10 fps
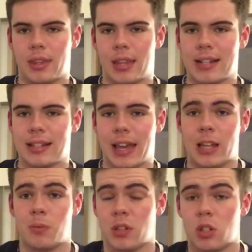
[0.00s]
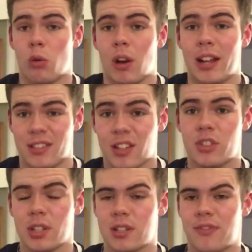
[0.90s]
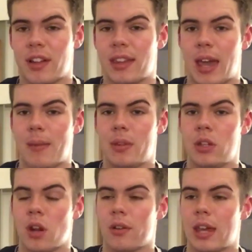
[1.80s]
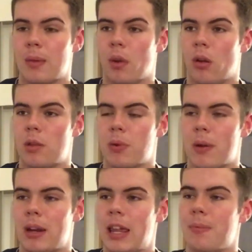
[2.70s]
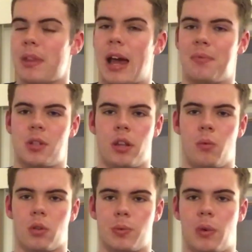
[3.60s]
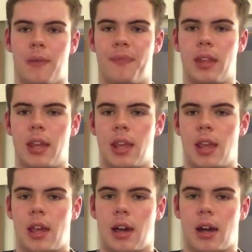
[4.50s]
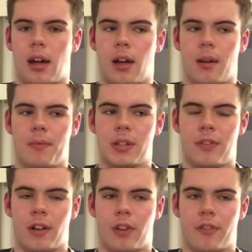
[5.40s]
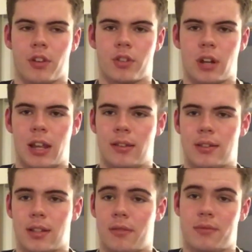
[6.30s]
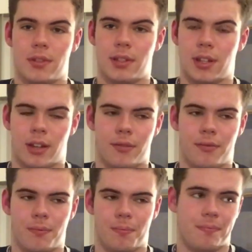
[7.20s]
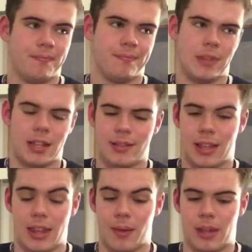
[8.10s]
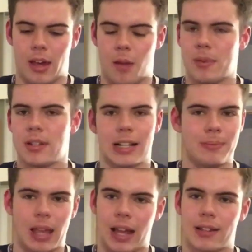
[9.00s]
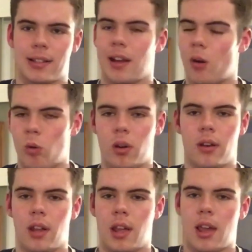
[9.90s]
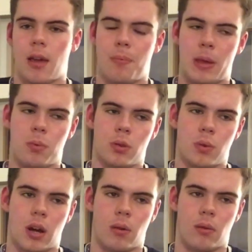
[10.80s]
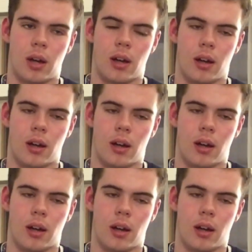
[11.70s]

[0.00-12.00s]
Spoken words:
that's a case where the scoreline does justify the game, and you don't get them a lot in the Premier League, but that absolutely was one. So very, very frustrating. So, you know, there we go. It was nice to meet Alex Gold and people as well